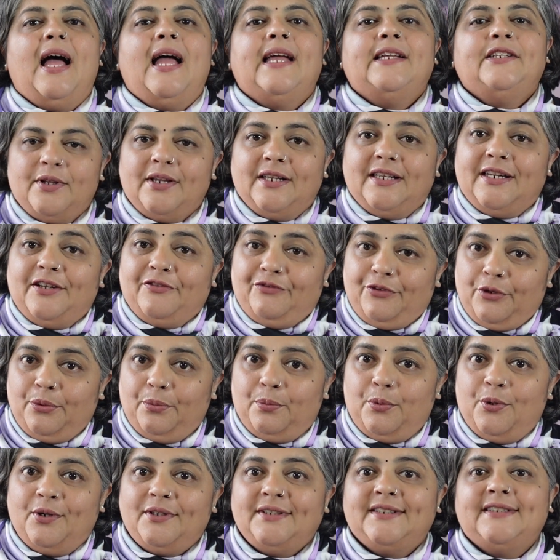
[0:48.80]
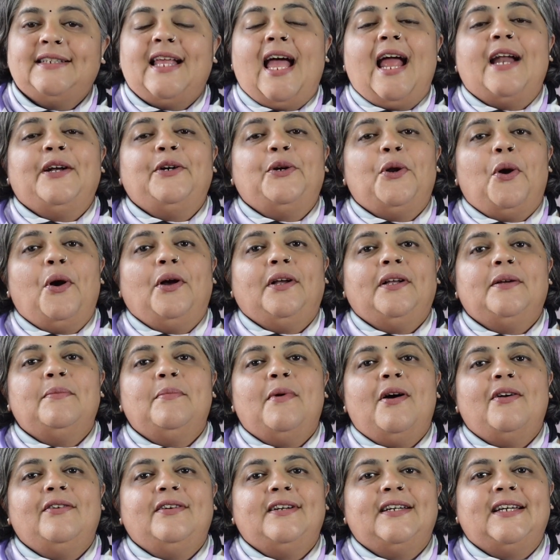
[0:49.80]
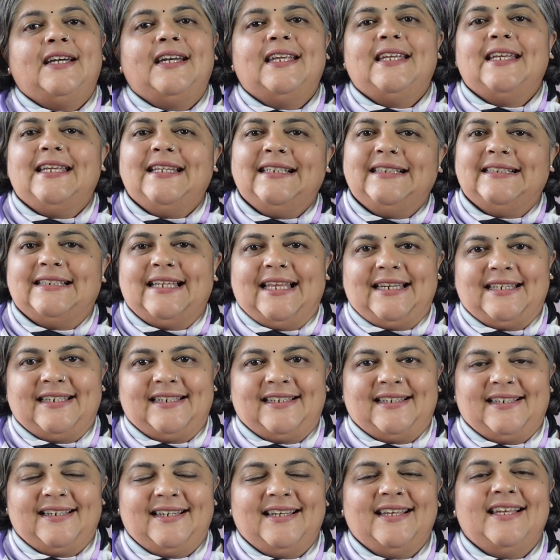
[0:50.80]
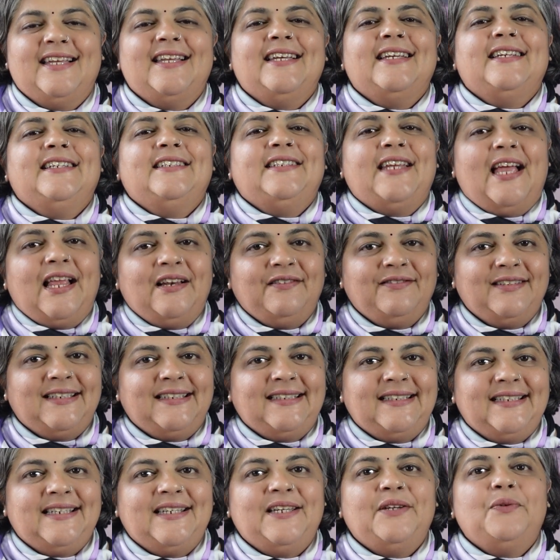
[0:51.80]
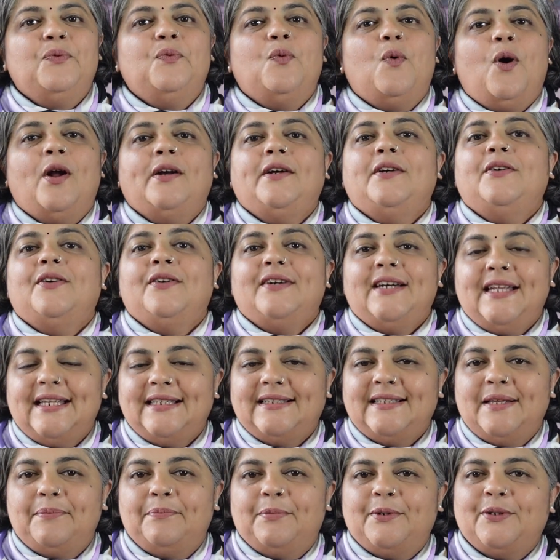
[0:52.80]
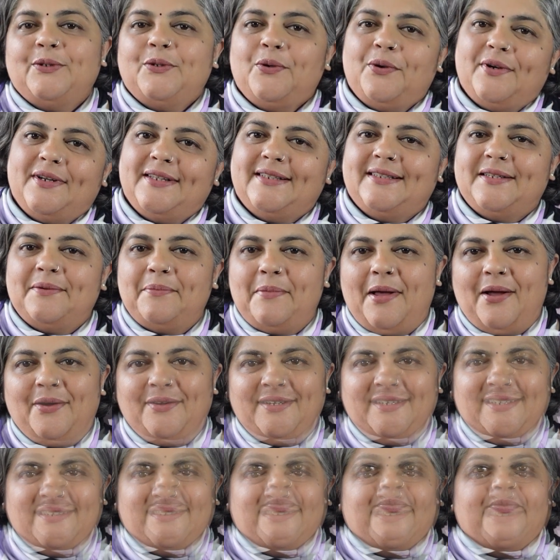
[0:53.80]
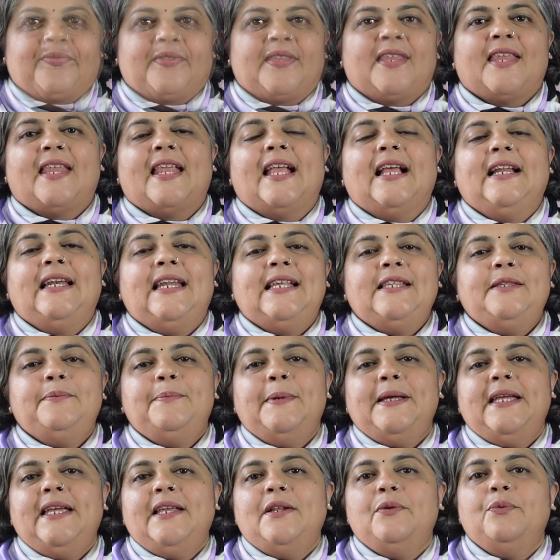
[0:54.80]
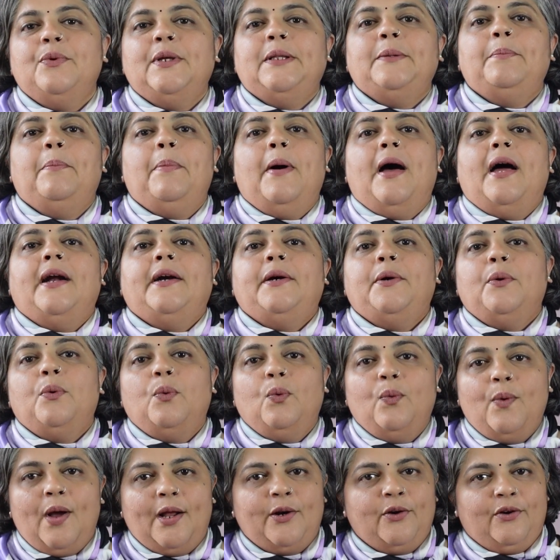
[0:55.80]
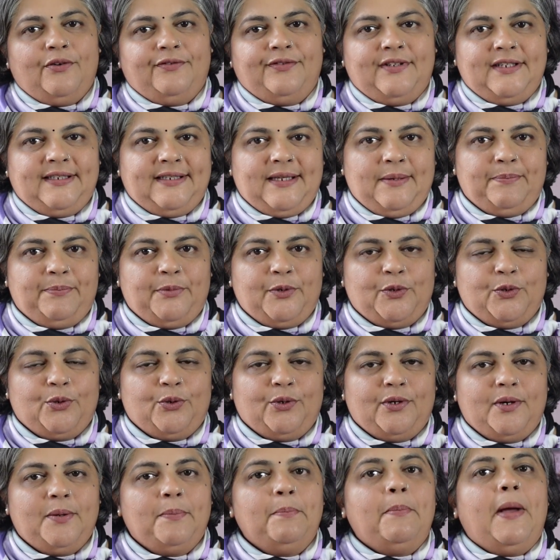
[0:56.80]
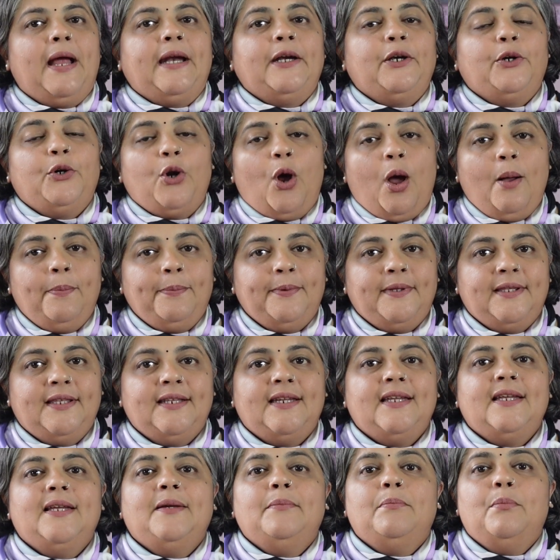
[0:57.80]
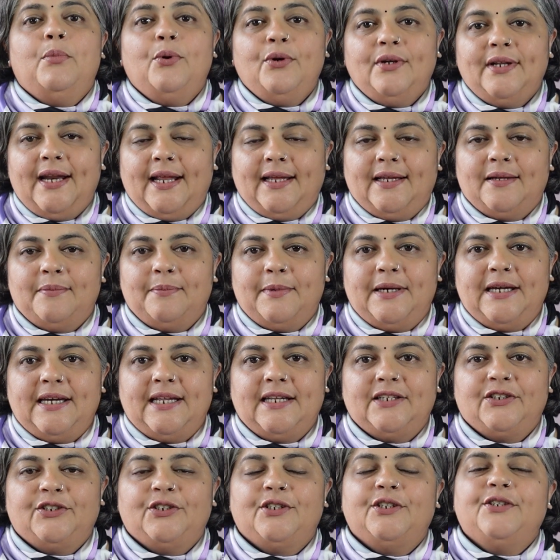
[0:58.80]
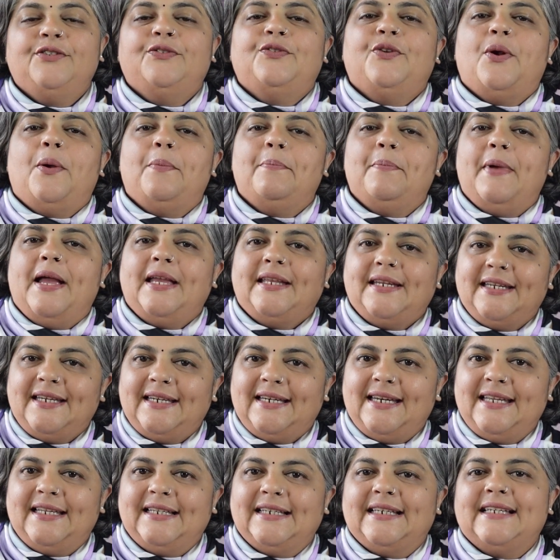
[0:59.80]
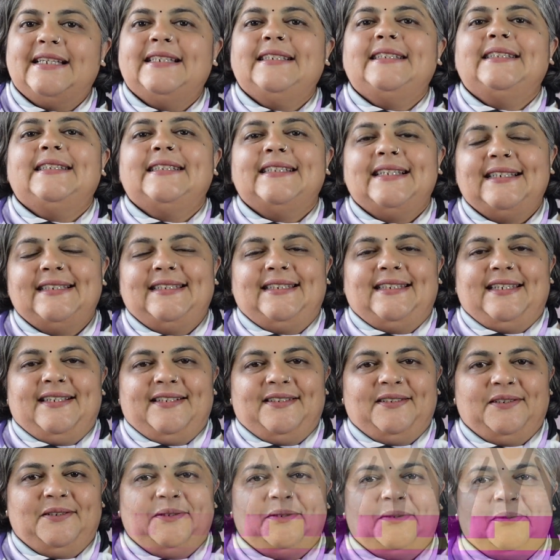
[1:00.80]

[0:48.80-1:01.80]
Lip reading: I review books and talk about reading in general. Shall we see what today's episode is about? Let's begin with part 1 of this episode, my top 3 book recommendations from my reading list this year.